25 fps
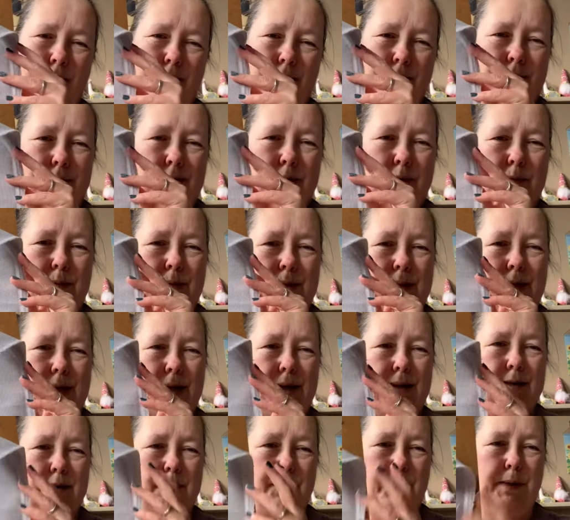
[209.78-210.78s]
This was a
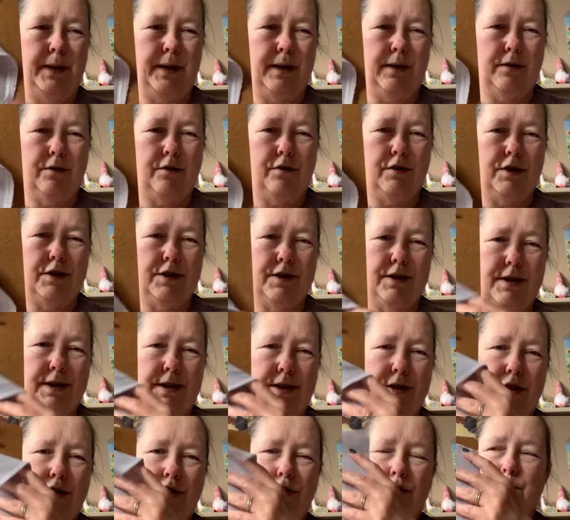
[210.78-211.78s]
Caterpillar cross
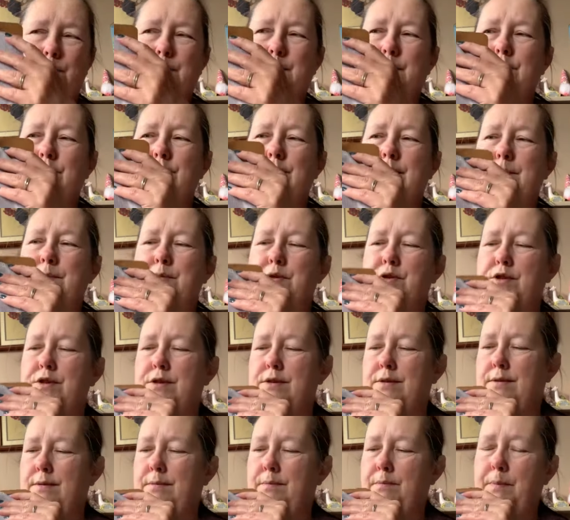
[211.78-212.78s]
stitch
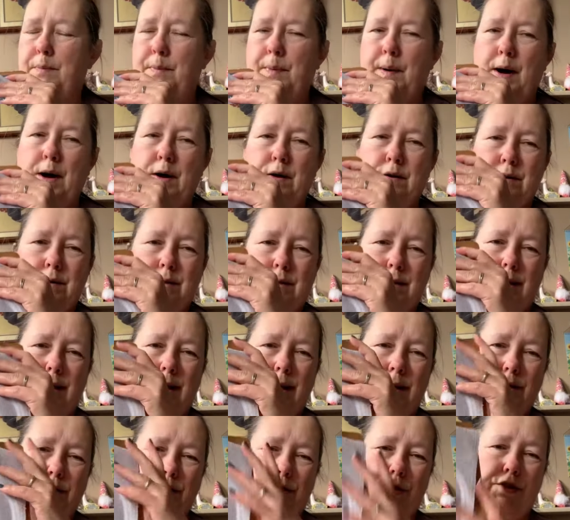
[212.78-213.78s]
subscription box
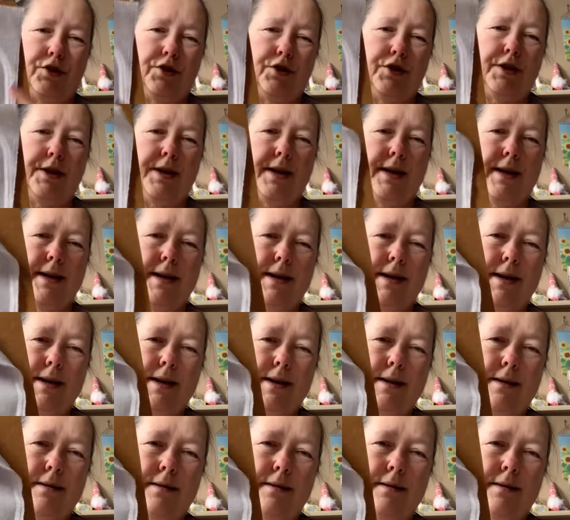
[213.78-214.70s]
last year,